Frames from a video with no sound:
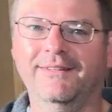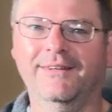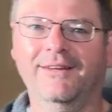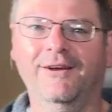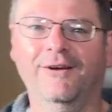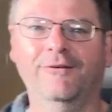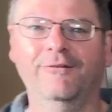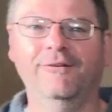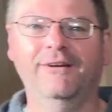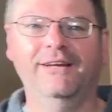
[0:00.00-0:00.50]

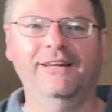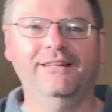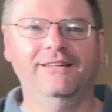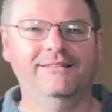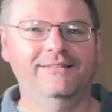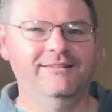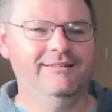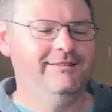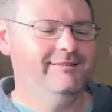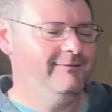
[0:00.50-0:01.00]
All
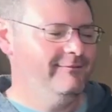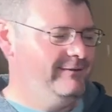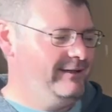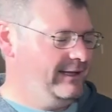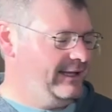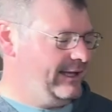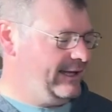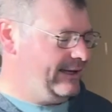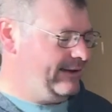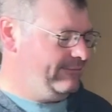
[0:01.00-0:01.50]
right,
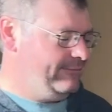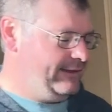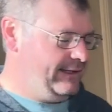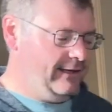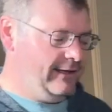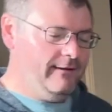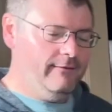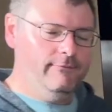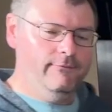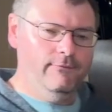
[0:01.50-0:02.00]
we have
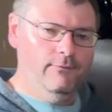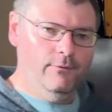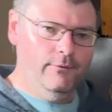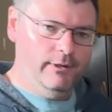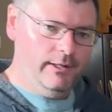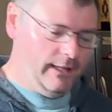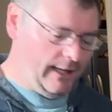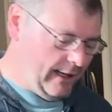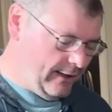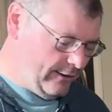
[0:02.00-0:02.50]
the
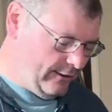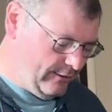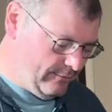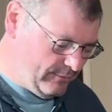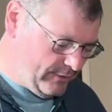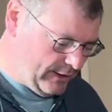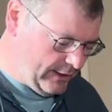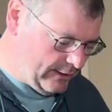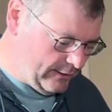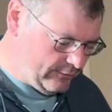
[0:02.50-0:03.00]
F40 out of the
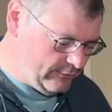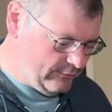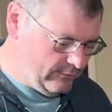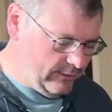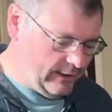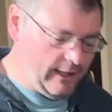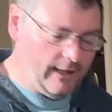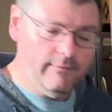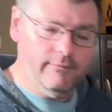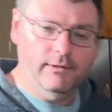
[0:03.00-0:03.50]
box.
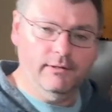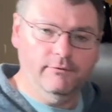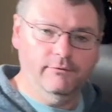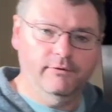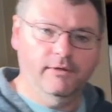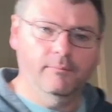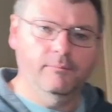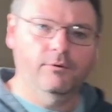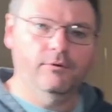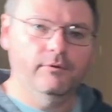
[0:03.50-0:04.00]
We have it
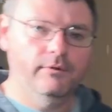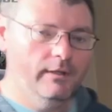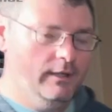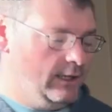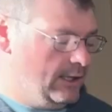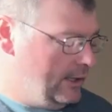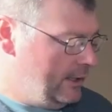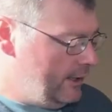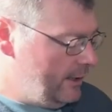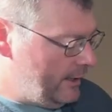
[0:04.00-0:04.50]
assembled
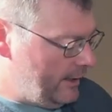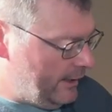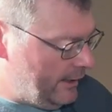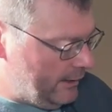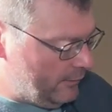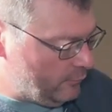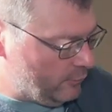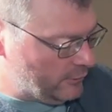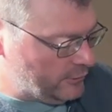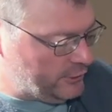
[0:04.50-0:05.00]

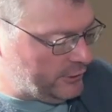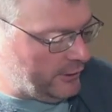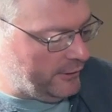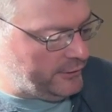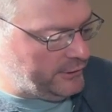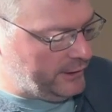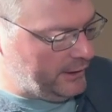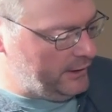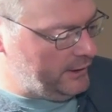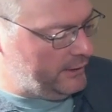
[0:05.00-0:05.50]
and we're
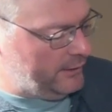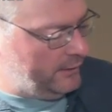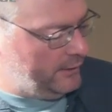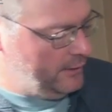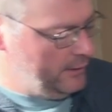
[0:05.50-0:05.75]
charging it.